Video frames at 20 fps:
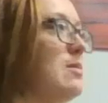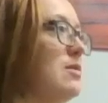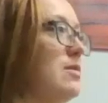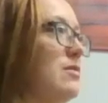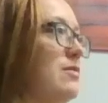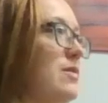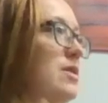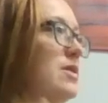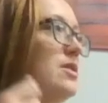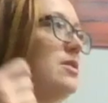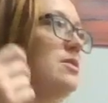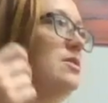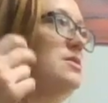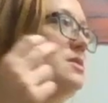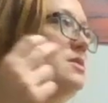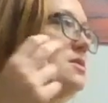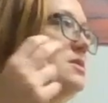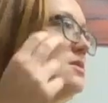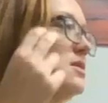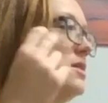about folks
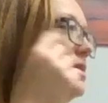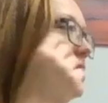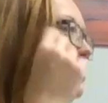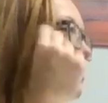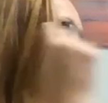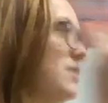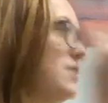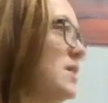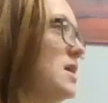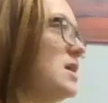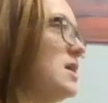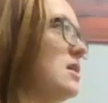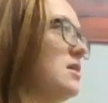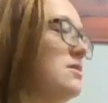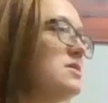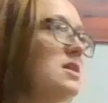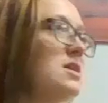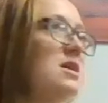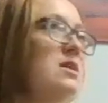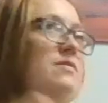and thinking
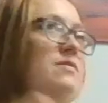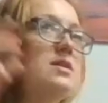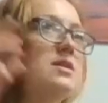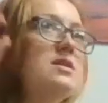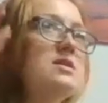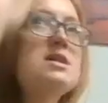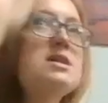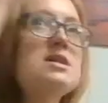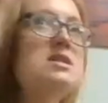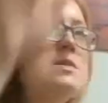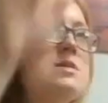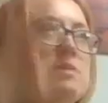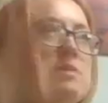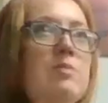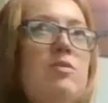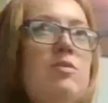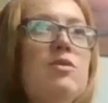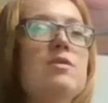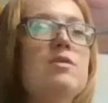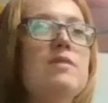stuff and assessing
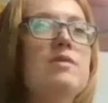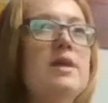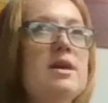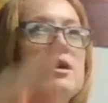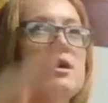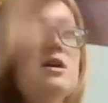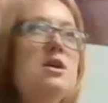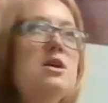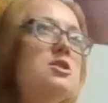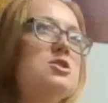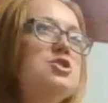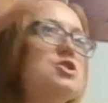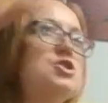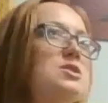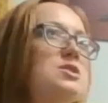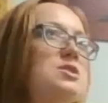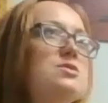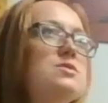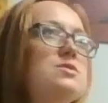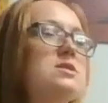people and like,
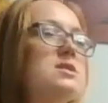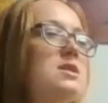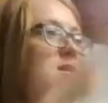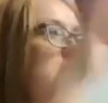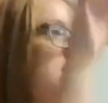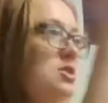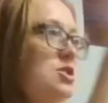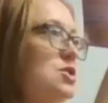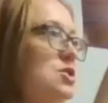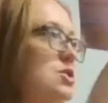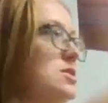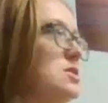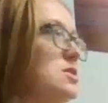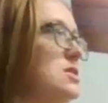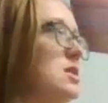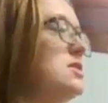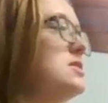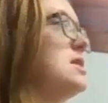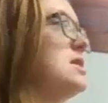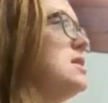she's too skinny, she's
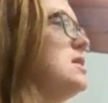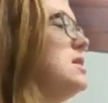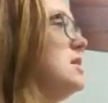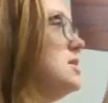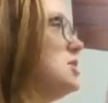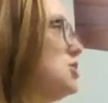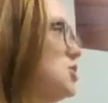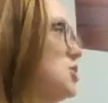not skinny,